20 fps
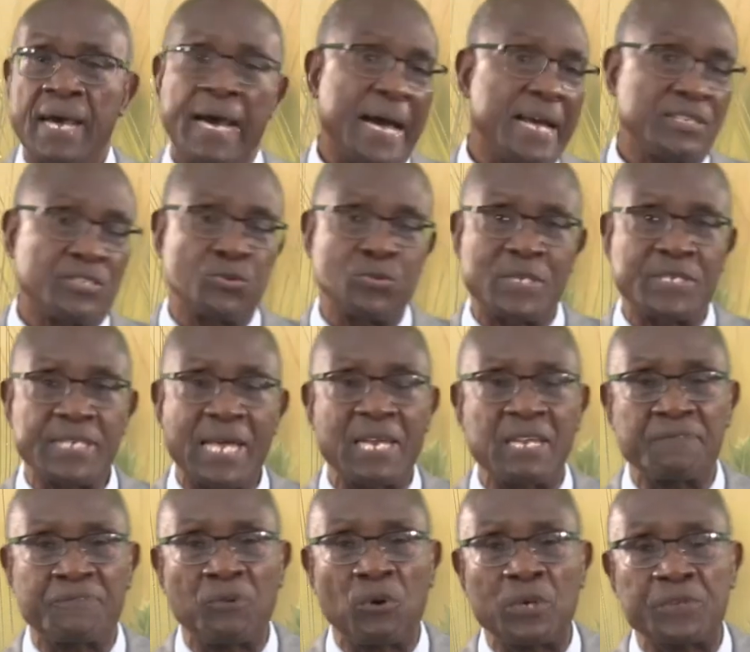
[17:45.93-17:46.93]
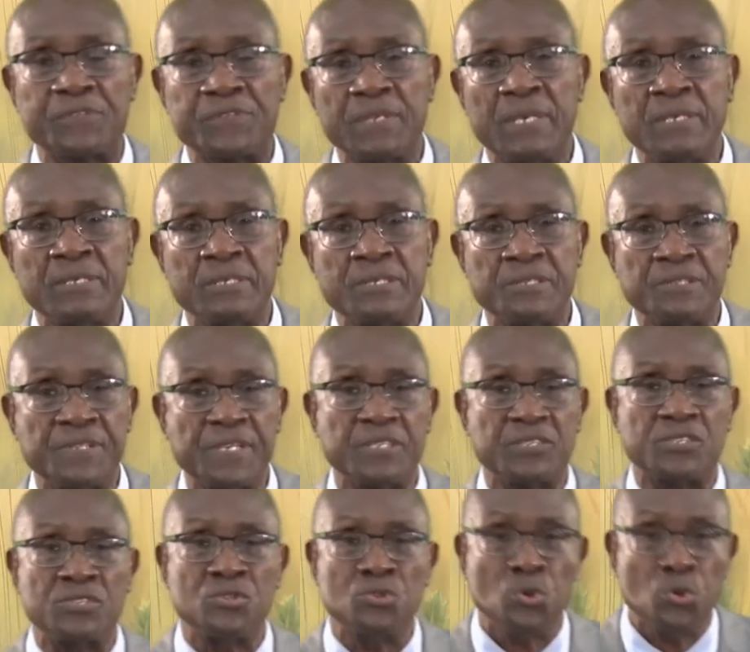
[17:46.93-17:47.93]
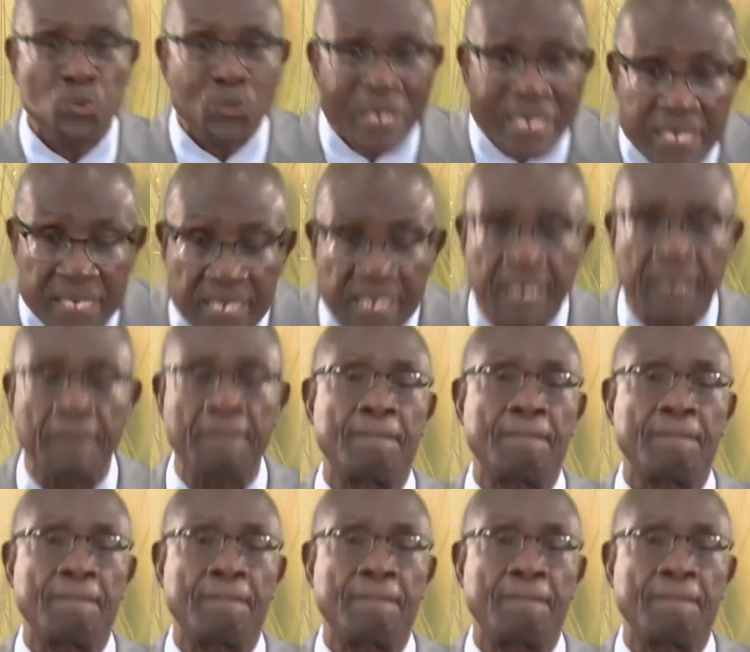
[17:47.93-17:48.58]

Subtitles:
As we sally forth into this new week,